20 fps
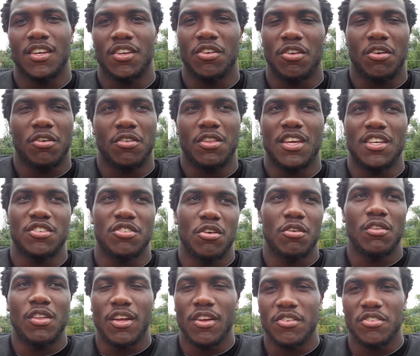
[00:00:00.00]
you know, they
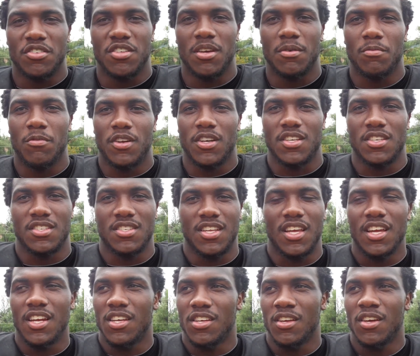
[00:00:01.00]
show leadership when it's
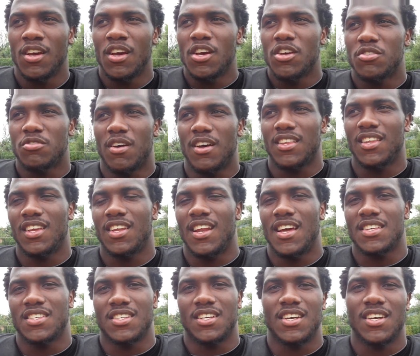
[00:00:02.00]
needed. So I think
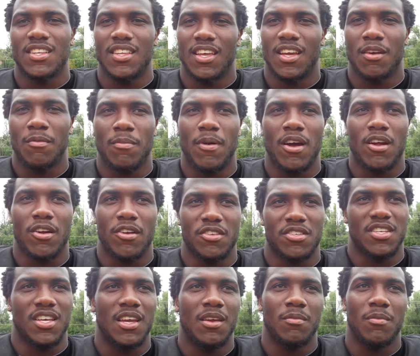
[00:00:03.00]
that's a good thing about our
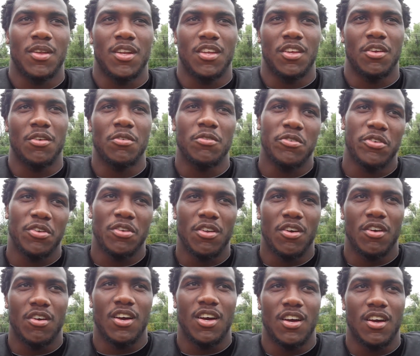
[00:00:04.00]
team and the youth. You
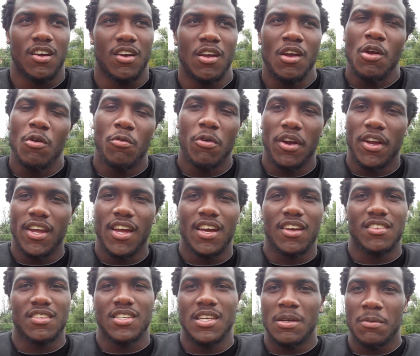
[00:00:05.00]
know, we're a
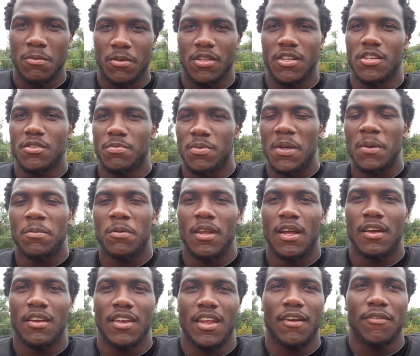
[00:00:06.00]
young team, but there's people
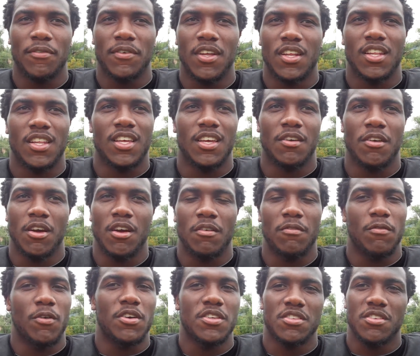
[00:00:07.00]
that definitely
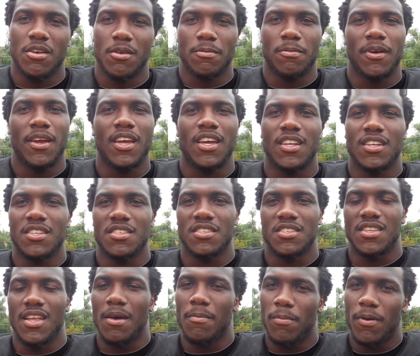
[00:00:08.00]
voice their opinion and
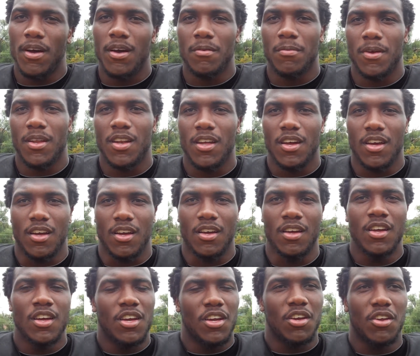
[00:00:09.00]
step up and
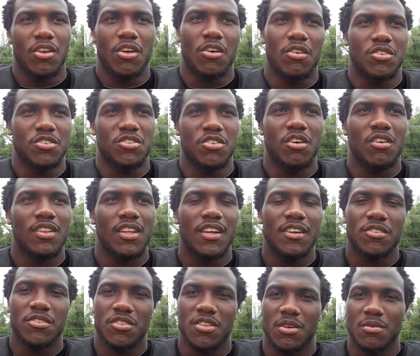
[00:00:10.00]
you know, show
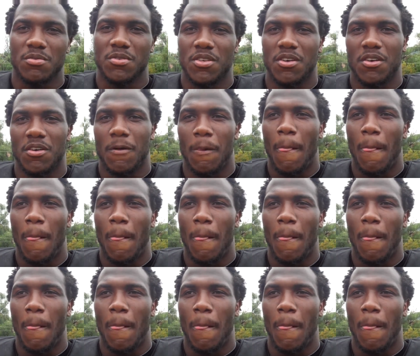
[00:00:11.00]
leadership. So,